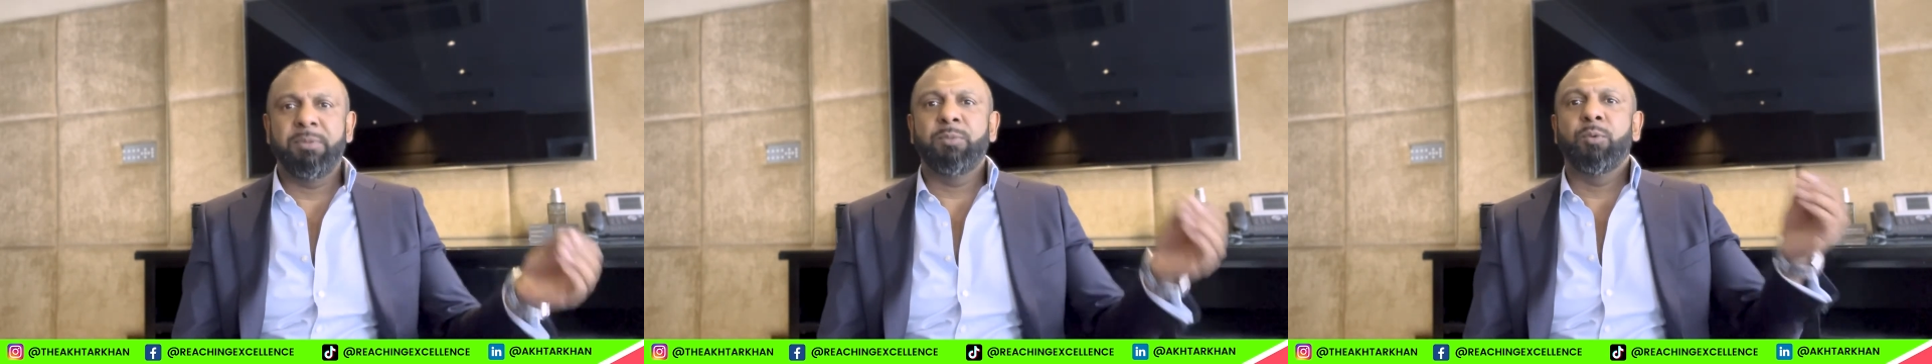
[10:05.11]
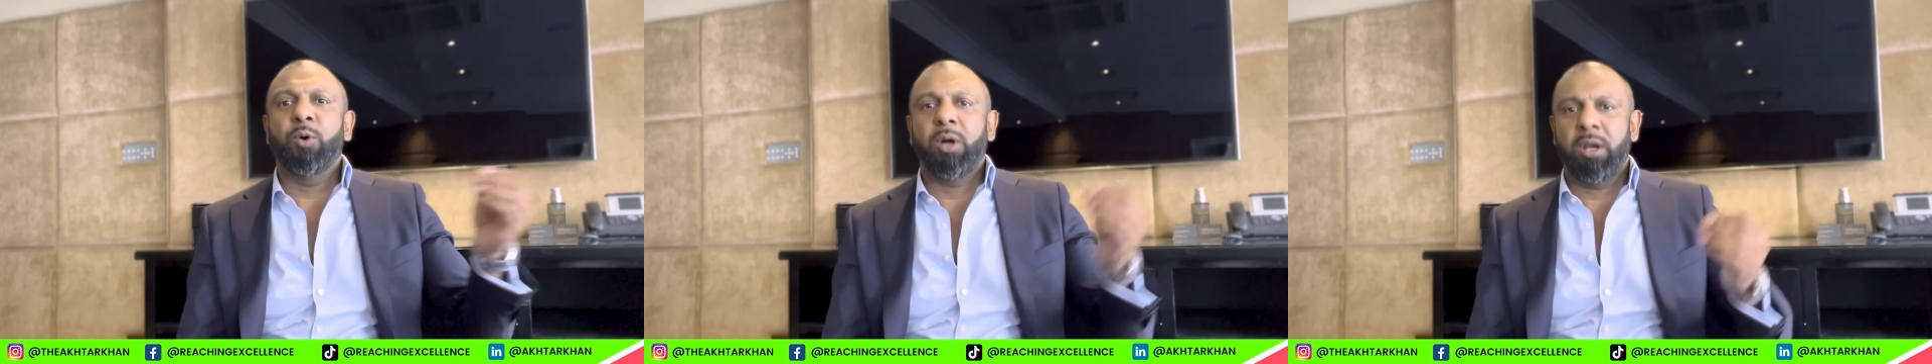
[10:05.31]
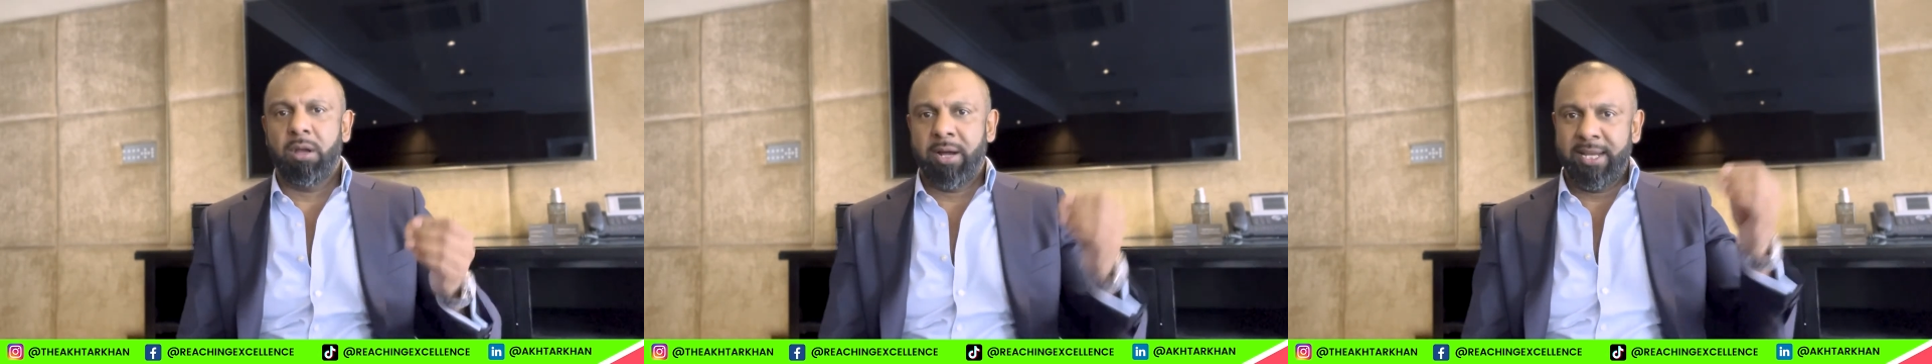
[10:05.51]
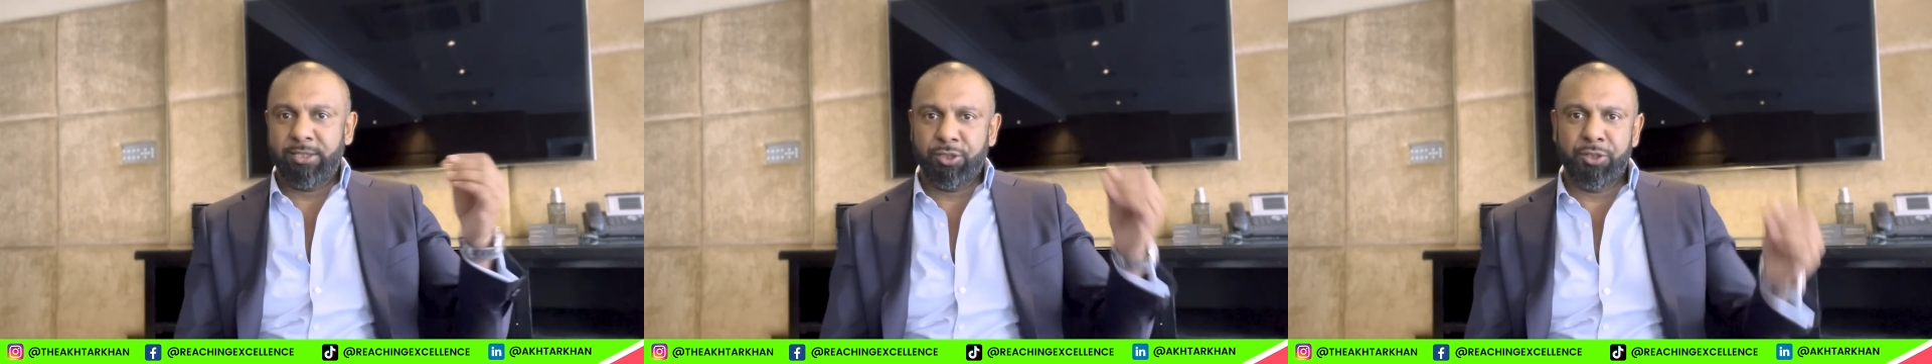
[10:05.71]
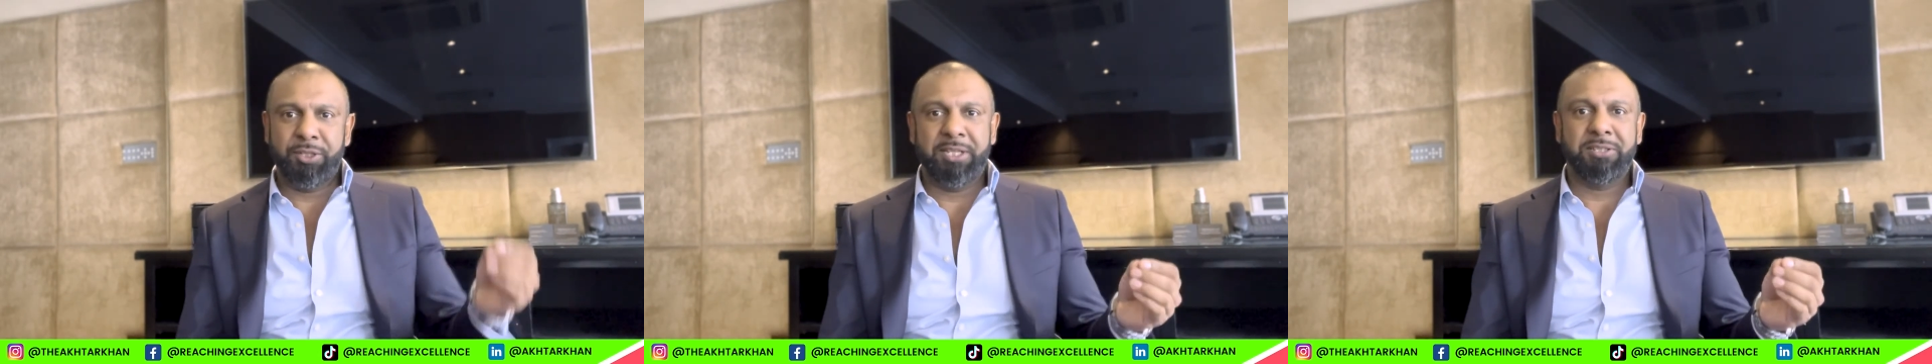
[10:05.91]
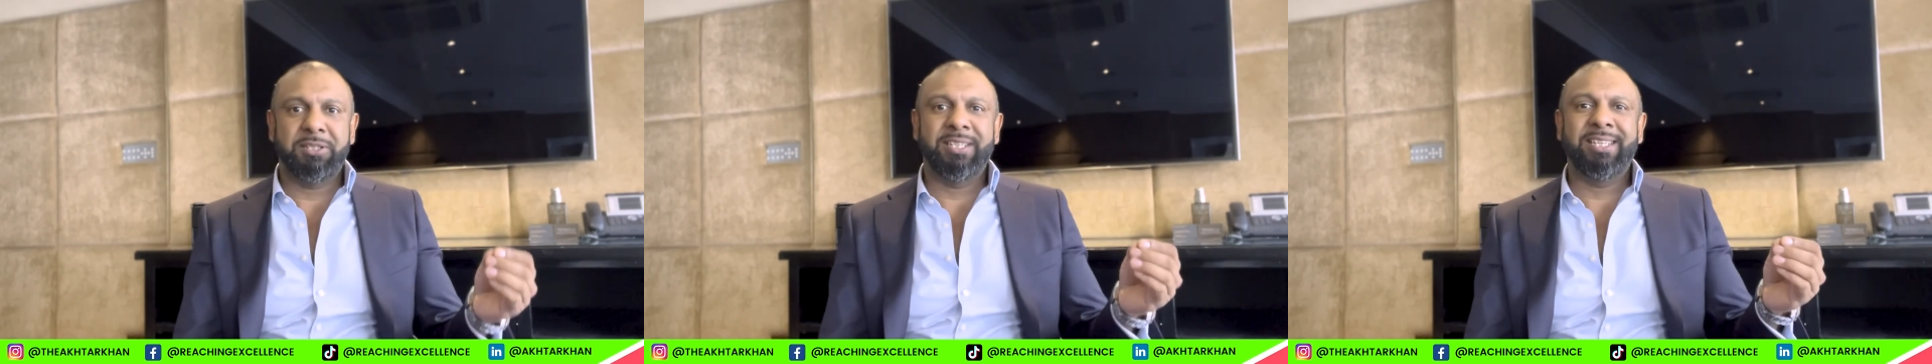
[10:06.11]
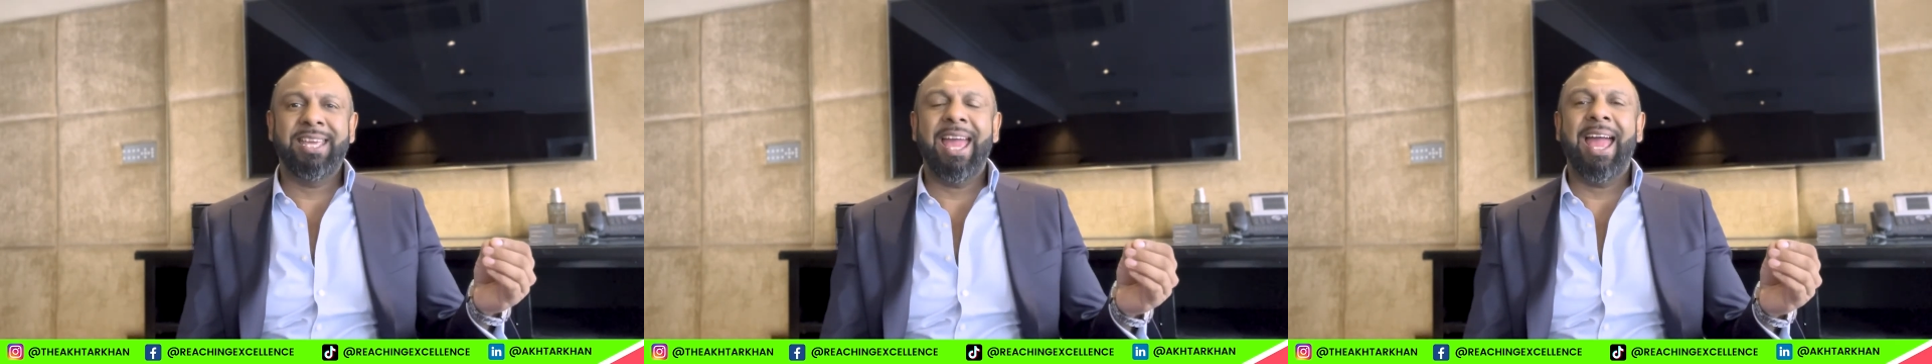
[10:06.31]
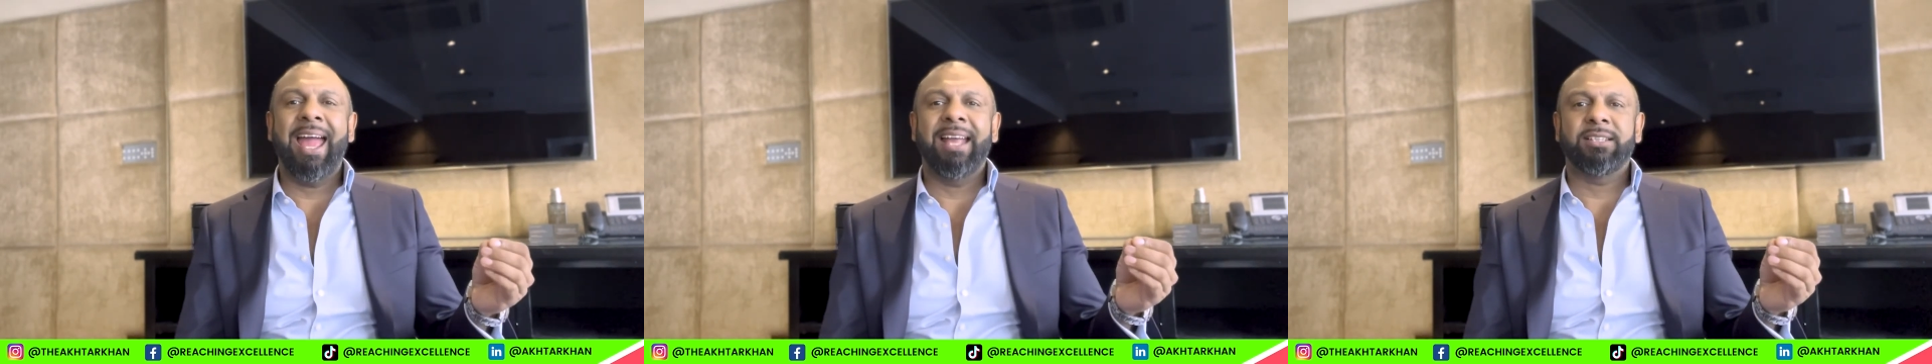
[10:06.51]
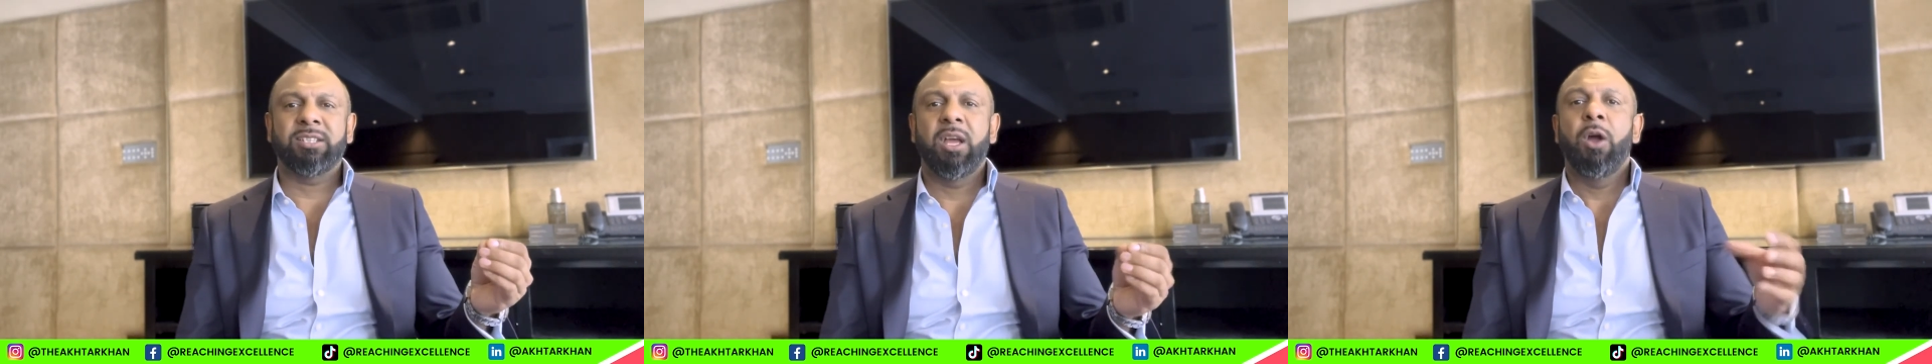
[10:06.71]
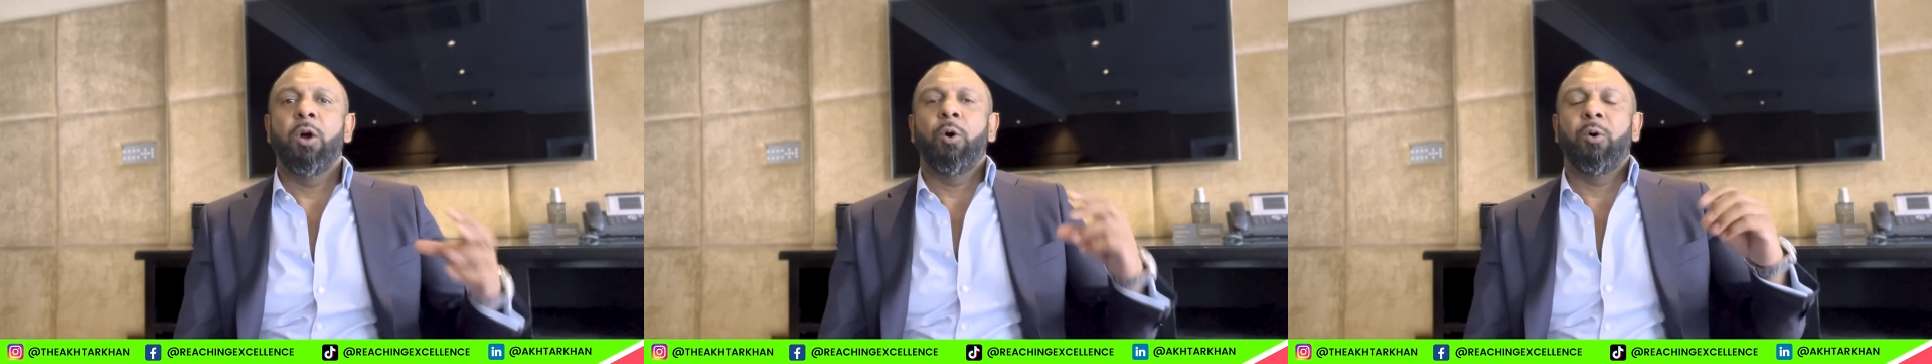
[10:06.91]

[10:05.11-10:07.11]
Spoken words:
many more clients you need to get